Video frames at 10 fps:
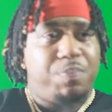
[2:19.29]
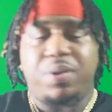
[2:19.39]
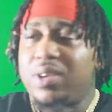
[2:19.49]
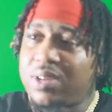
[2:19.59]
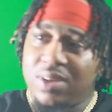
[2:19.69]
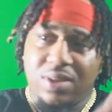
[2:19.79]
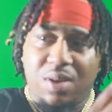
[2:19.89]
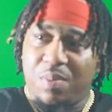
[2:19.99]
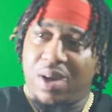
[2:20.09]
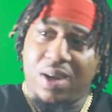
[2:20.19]
pistols
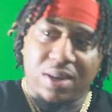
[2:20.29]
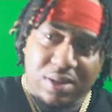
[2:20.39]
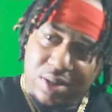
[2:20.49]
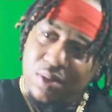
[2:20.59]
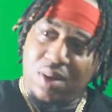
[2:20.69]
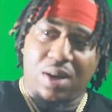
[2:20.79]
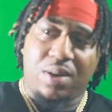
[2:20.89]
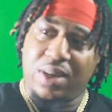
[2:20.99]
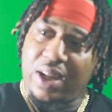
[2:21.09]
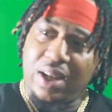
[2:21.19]
on my
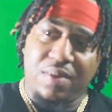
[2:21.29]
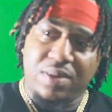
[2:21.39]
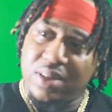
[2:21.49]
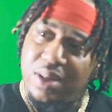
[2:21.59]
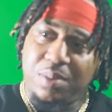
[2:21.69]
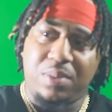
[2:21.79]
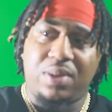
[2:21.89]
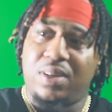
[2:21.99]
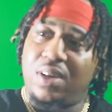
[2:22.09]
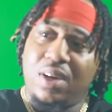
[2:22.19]
Instagram. You ain't never seen
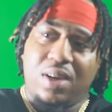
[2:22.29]
me